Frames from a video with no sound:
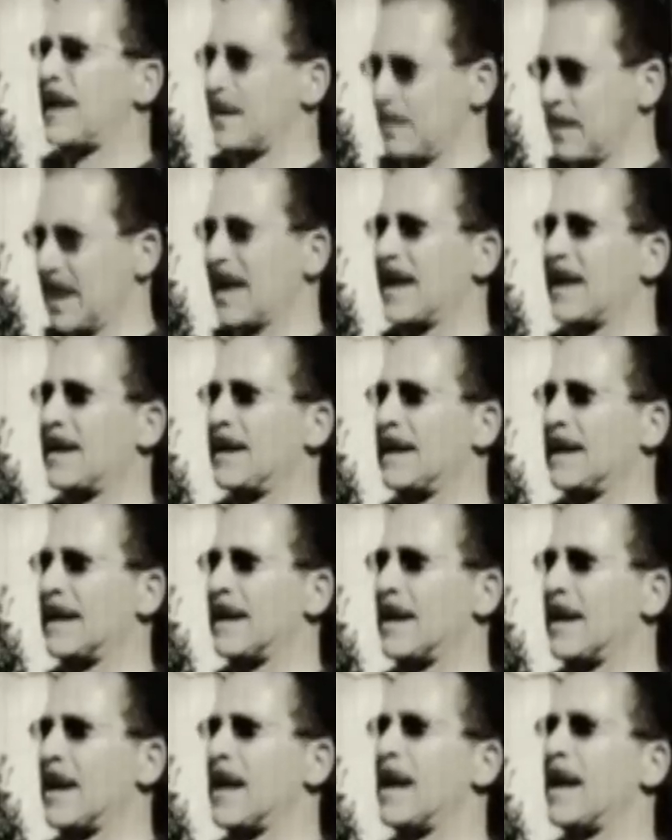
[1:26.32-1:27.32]
man
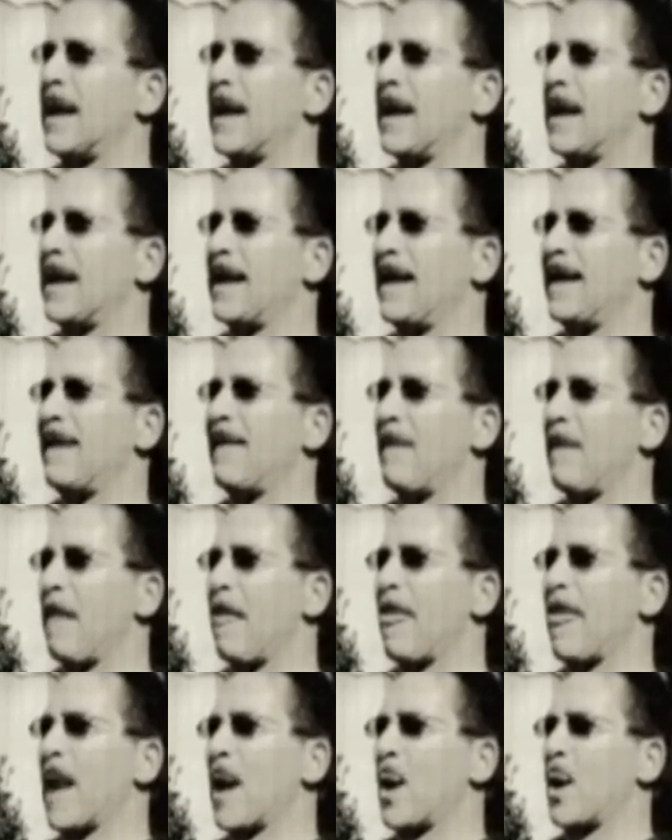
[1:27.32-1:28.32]
um,
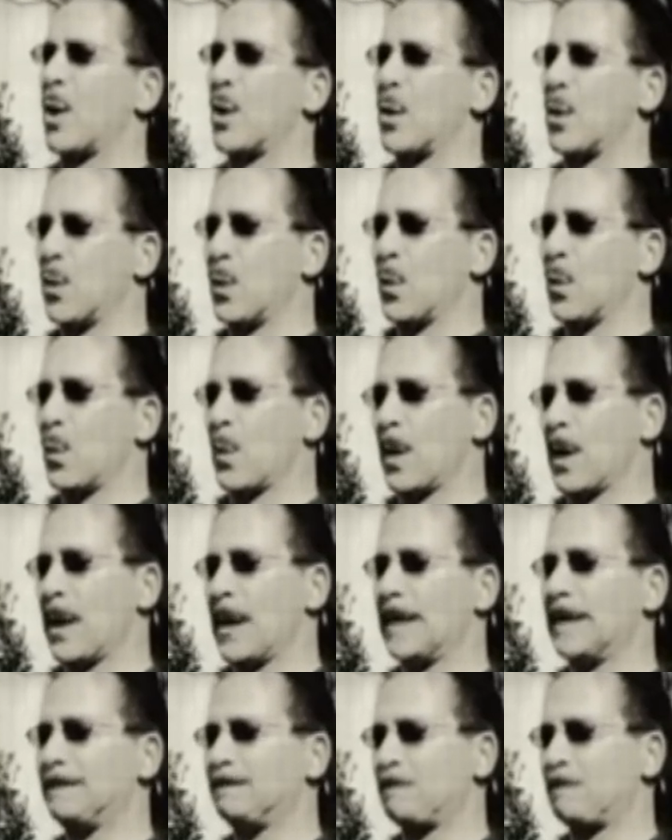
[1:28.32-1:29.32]
who
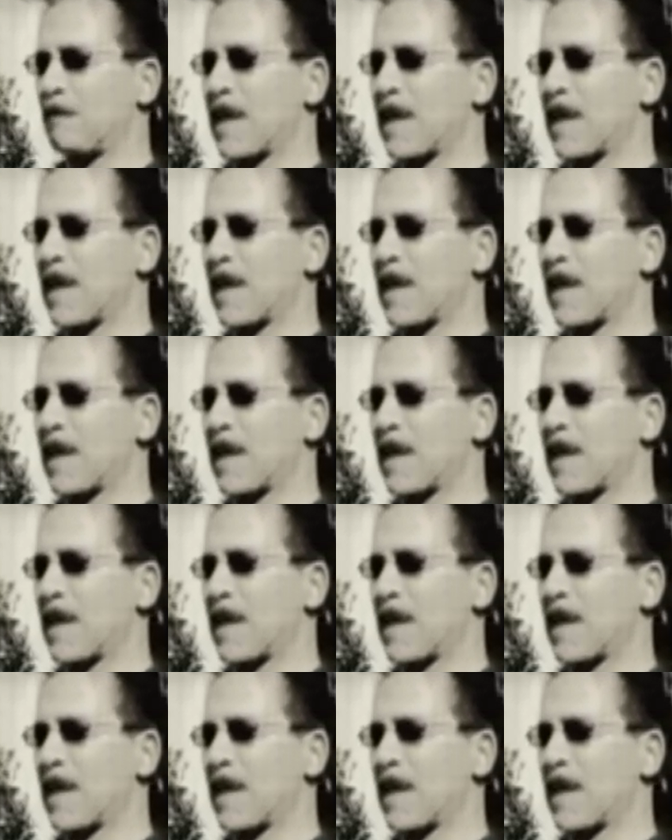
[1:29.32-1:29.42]
um,